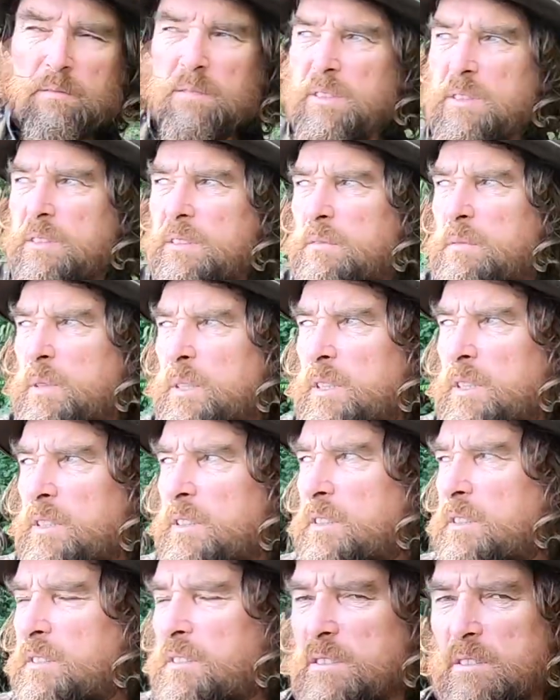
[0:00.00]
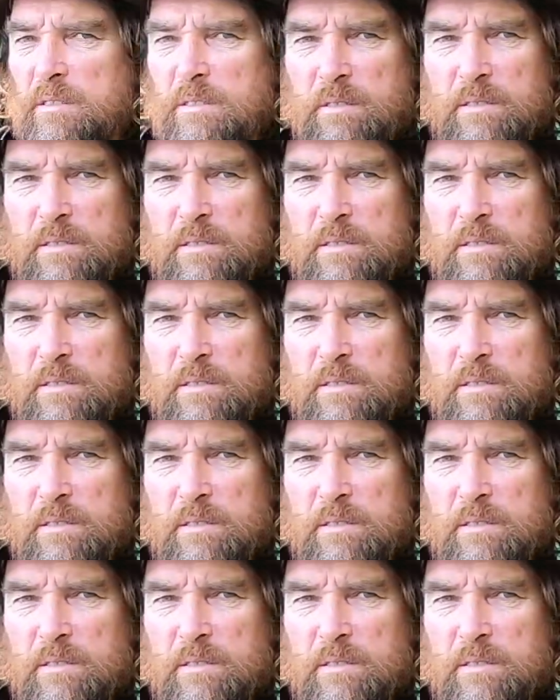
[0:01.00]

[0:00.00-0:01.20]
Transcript: I wonder where it got to.